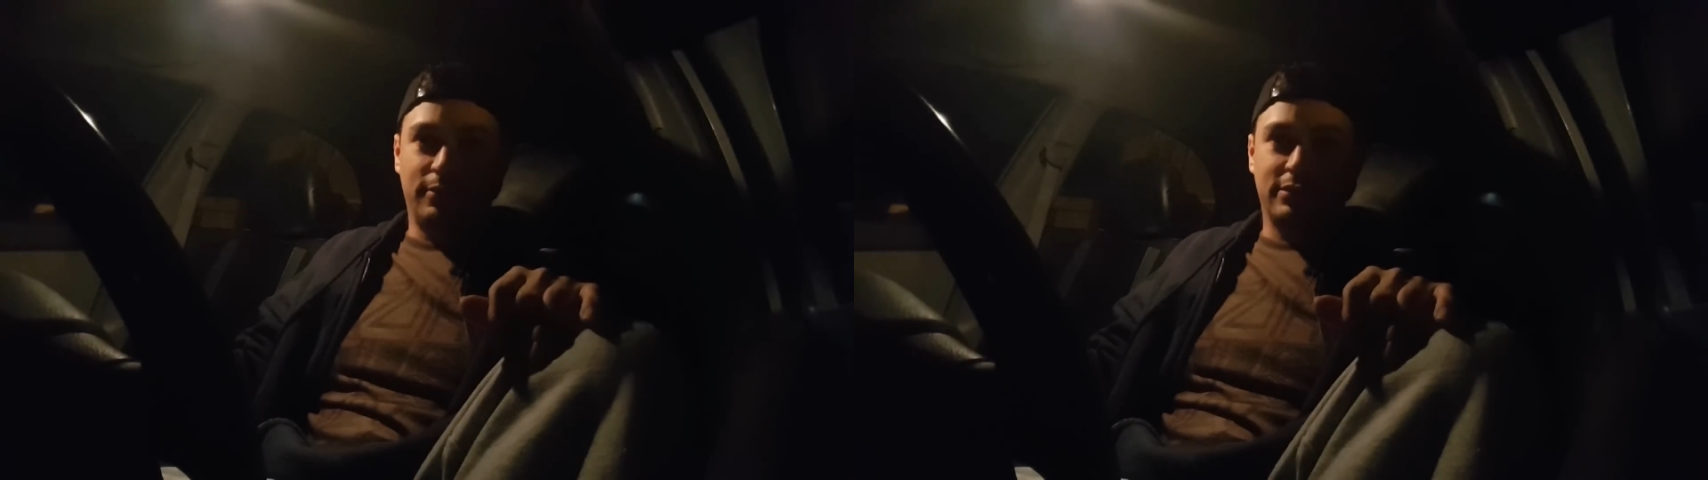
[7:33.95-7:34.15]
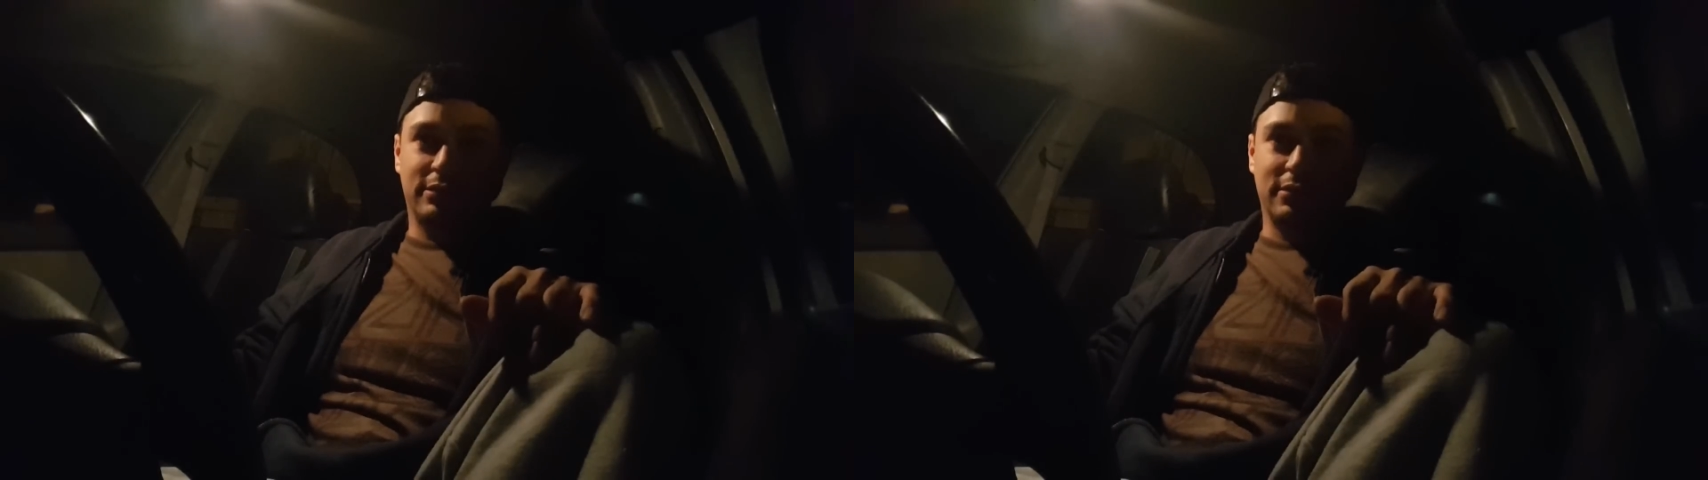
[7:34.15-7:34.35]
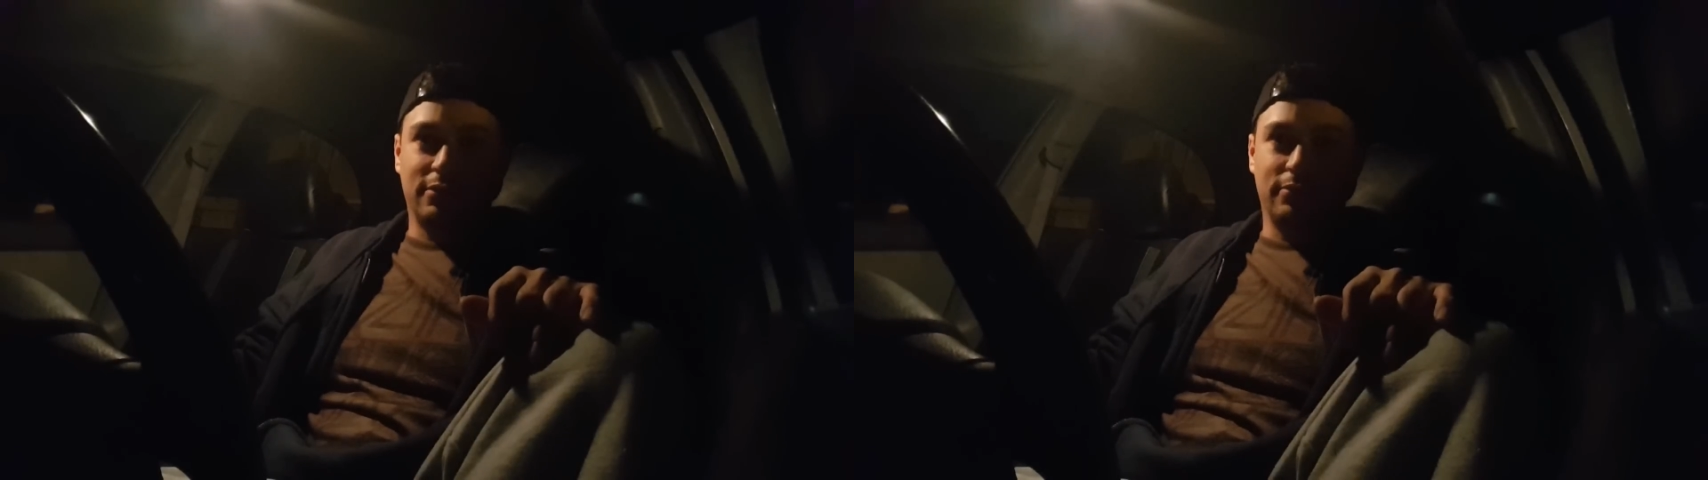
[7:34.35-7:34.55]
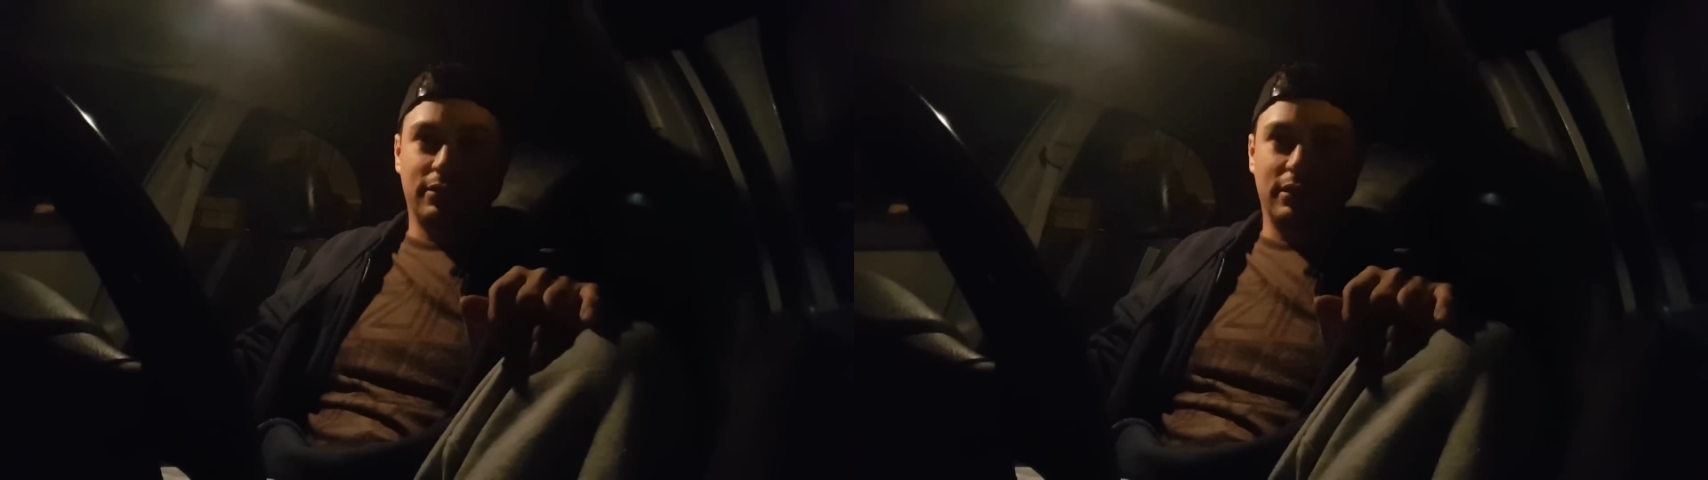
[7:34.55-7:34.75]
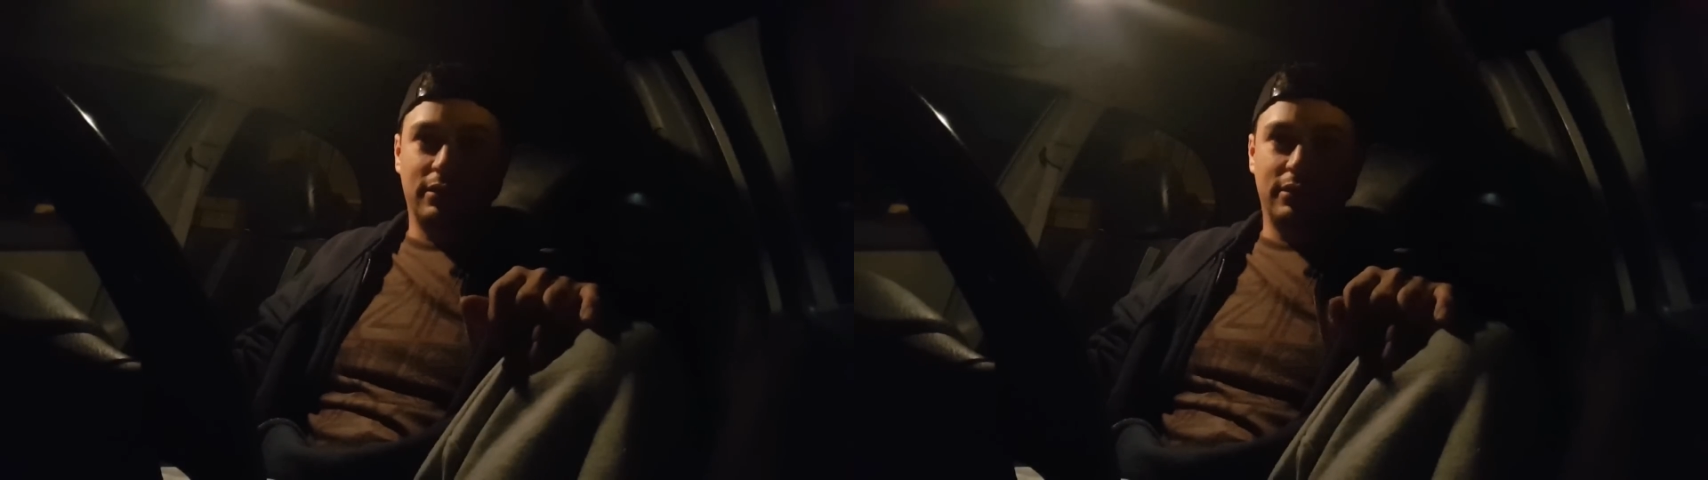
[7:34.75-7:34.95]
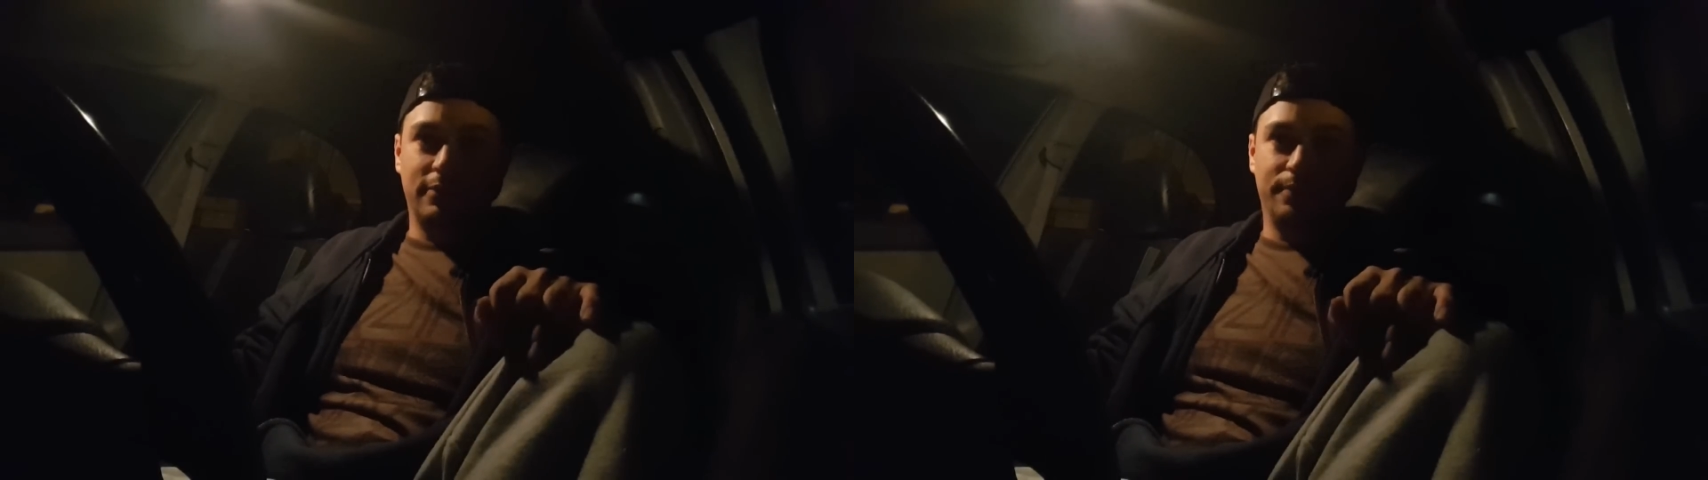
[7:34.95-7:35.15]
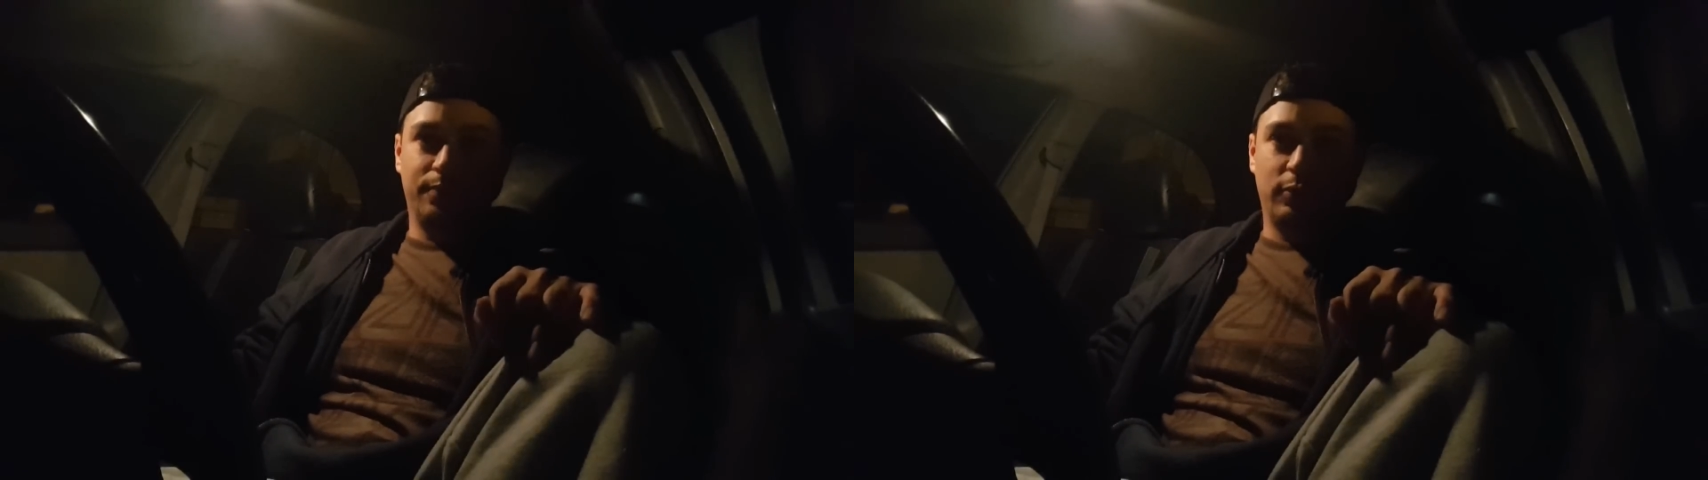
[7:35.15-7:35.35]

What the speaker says: bit slow lately,